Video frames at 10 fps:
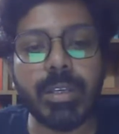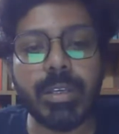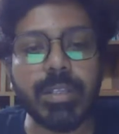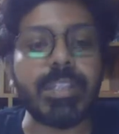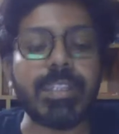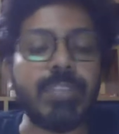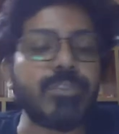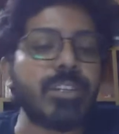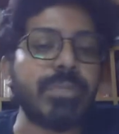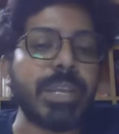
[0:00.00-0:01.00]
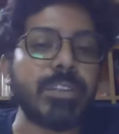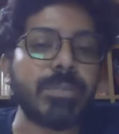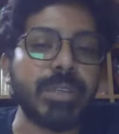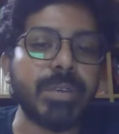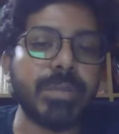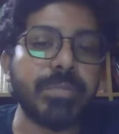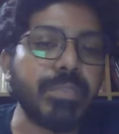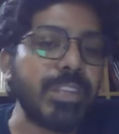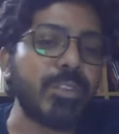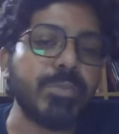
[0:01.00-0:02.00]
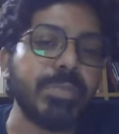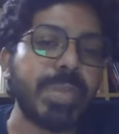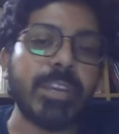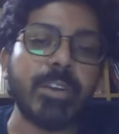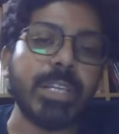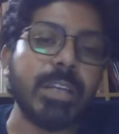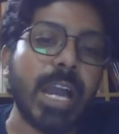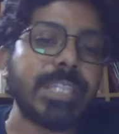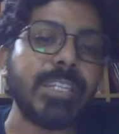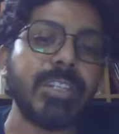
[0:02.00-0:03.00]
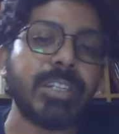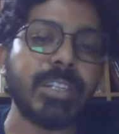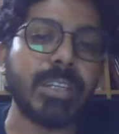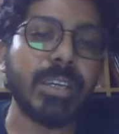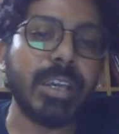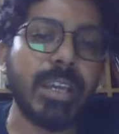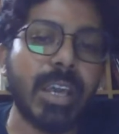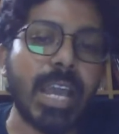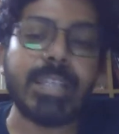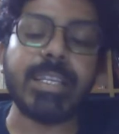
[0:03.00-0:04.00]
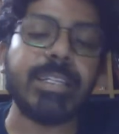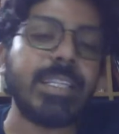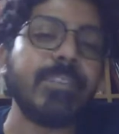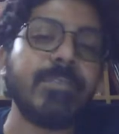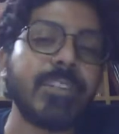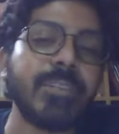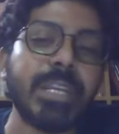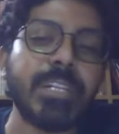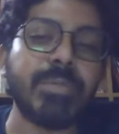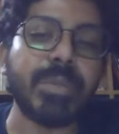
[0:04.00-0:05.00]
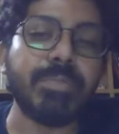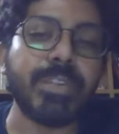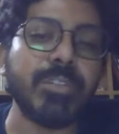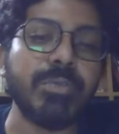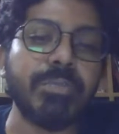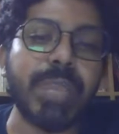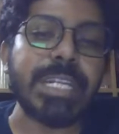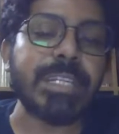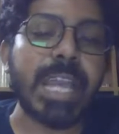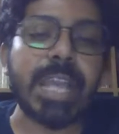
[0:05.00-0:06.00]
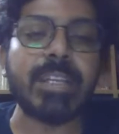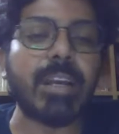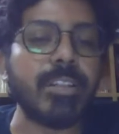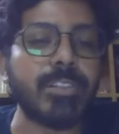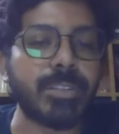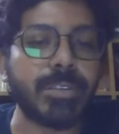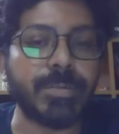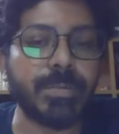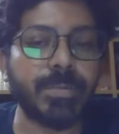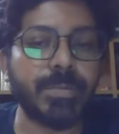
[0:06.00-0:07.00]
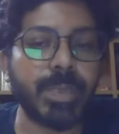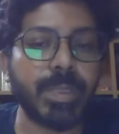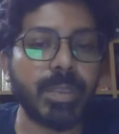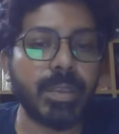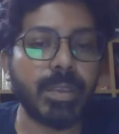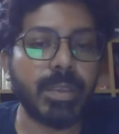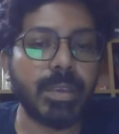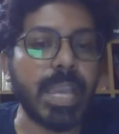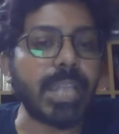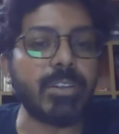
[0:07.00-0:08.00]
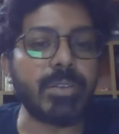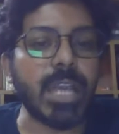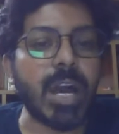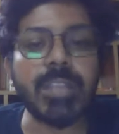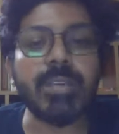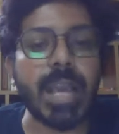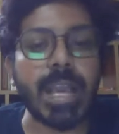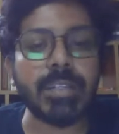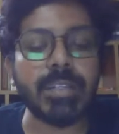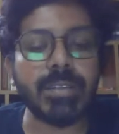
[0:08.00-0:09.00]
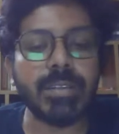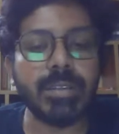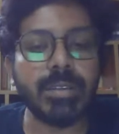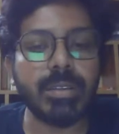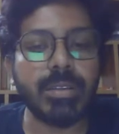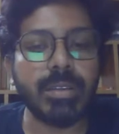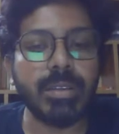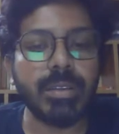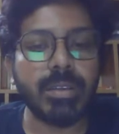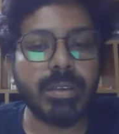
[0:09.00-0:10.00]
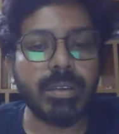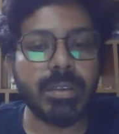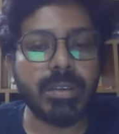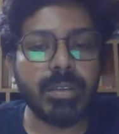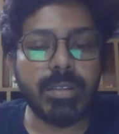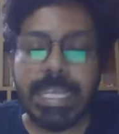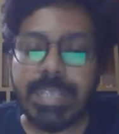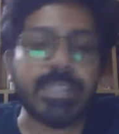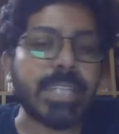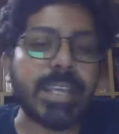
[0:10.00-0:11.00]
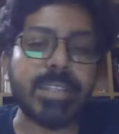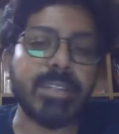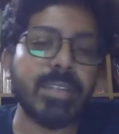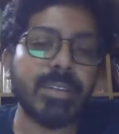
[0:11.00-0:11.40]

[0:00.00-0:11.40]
disillusionment of the presumed Bengali identity, and the disillusionment of the presumed merit and culture. And on the other hand, this text